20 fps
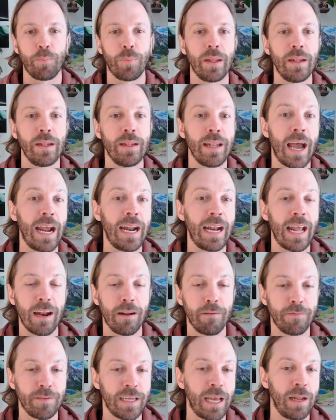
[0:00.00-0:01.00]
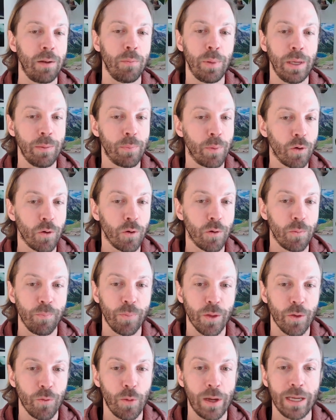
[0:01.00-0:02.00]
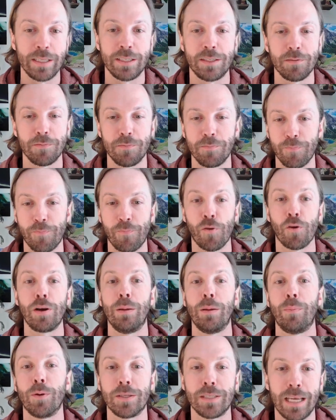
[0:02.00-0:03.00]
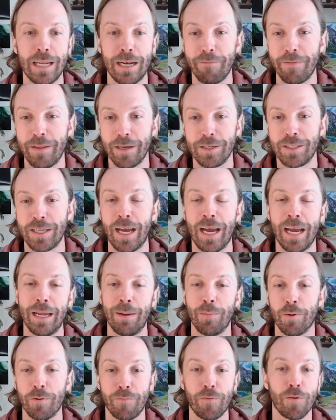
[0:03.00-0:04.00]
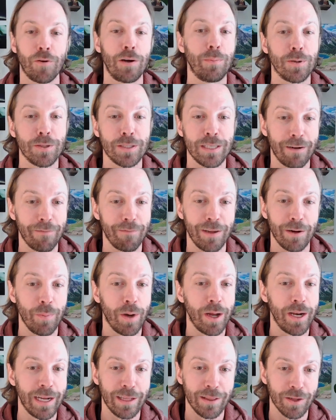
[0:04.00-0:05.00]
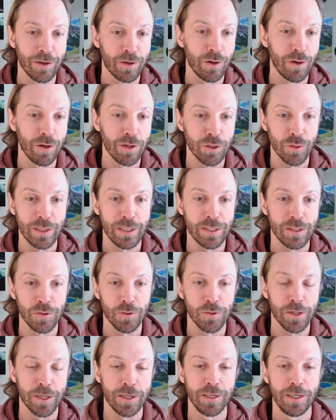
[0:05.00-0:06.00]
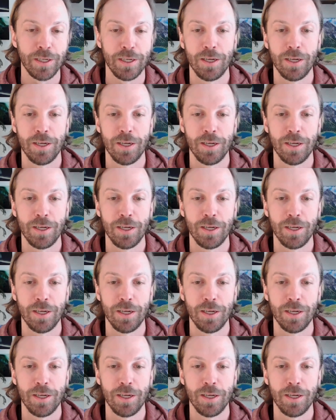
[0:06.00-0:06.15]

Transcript: 9 out of 10 people waste 40% of their time or 40% of their money in the grocery store.